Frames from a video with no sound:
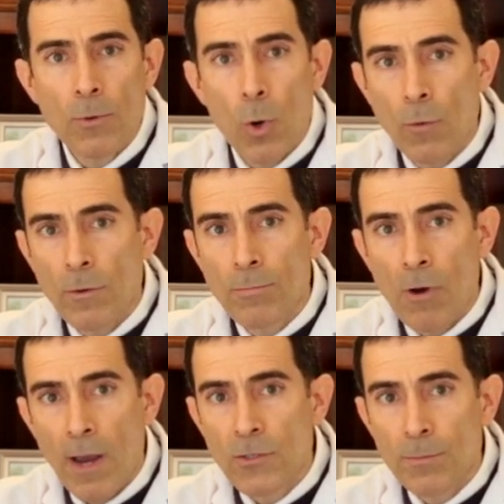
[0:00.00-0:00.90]

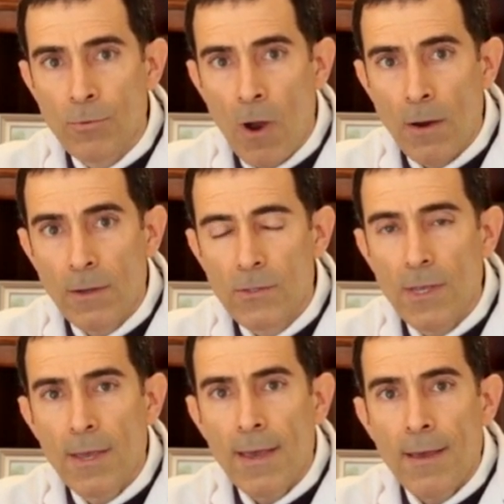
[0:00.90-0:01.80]
overpriced products
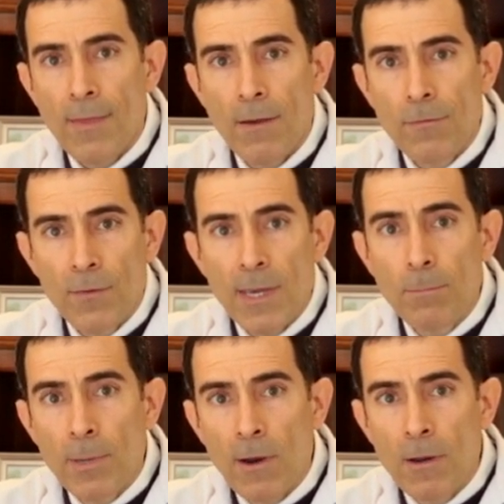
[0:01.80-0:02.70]
that
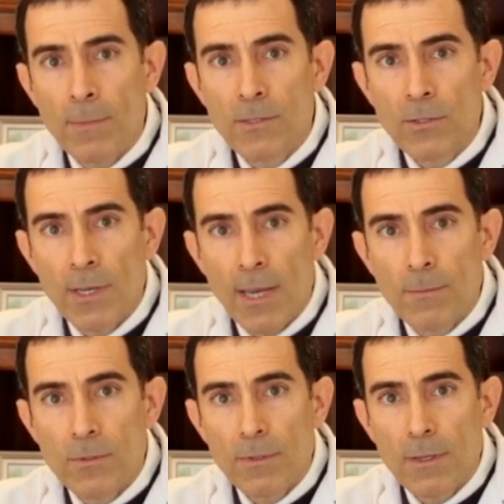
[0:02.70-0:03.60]
feed pyramid
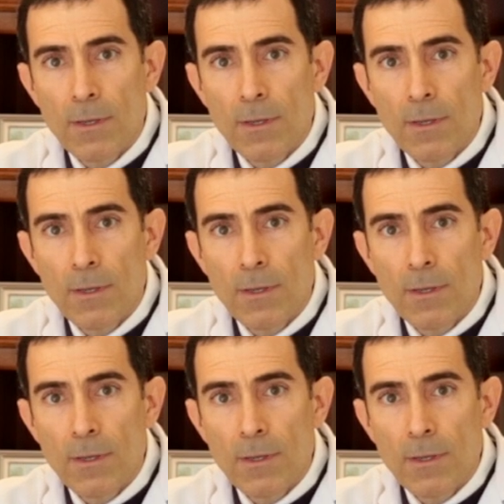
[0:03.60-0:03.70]
schemes.